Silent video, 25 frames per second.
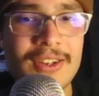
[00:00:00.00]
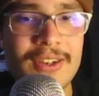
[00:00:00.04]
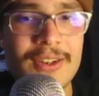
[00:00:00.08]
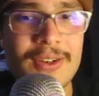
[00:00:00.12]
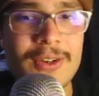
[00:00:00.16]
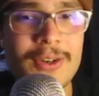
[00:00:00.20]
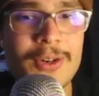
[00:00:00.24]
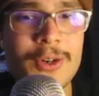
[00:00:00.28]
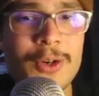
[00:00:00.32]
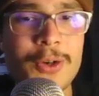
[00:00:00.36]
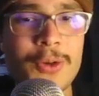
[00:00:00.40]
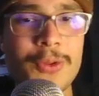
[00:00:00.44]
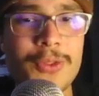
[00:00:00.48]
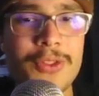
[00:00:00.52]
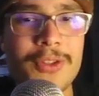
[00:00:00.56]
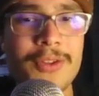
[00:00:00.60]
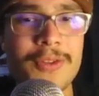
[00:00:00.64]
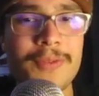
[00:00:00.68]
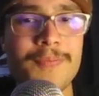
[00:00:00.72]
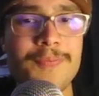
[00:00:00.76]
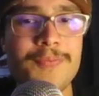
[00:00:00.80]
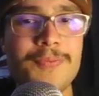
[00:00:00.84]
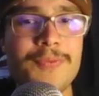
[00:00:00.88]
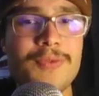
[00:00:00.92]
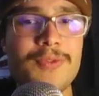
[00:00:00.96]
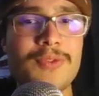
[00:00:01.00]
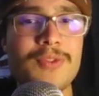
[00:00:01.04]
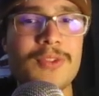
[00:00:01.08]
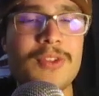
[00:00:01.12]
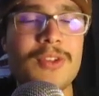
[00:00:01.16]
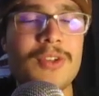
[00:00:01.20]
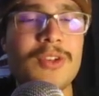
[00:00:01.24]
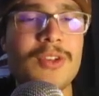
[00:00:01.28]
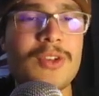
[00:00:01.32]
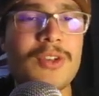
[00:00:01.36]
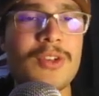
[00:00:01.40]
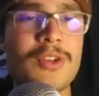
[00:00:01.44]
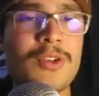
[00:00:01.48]
all the
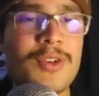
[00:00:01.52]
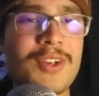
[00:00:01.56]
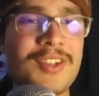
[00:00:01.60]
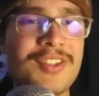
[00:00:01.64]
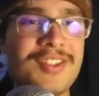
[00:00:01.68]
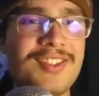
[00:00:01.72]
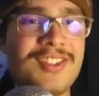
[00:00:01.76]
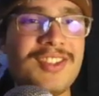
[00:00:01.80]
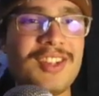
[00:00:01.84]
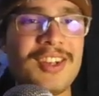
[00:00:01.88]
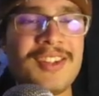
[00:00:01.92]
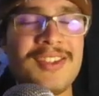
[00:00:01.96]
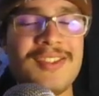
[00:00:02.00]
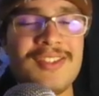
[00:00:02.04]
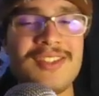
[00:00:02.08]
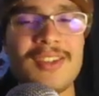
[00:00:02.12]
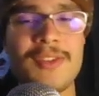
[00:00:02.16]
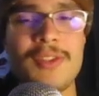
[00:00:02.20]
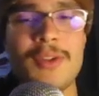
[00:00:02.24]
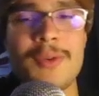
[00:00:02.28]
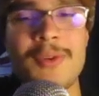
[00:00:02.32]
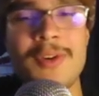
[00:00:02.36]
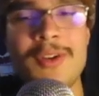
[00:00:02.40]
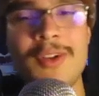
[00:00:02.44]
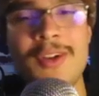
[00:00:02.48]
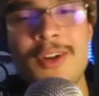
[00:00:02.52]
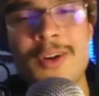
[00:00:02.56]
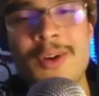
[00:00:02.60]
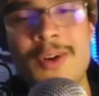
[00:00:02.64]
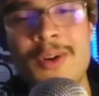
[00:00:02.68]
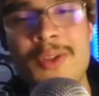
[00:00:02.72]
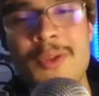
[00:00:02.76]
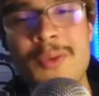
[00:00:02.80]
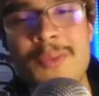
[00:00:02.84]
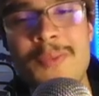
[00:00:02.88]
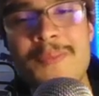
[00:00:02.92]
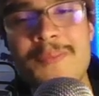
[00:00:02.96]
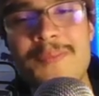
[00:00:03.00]
Kris Dunns of the world, all
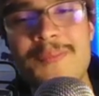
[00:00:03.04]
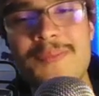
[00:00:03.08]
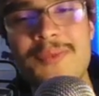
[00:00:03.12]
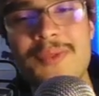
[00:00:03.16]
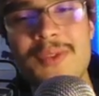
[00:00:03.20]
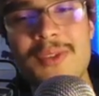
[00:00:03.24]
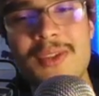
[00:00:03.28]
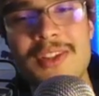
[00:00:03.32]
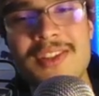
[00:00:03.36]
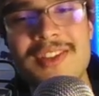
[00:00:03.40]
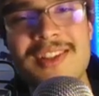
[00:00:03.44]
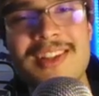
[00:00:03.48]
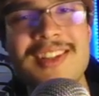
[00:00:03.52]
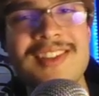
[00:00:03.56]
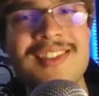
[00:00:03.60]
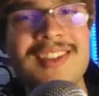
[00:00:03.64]
the let's, let's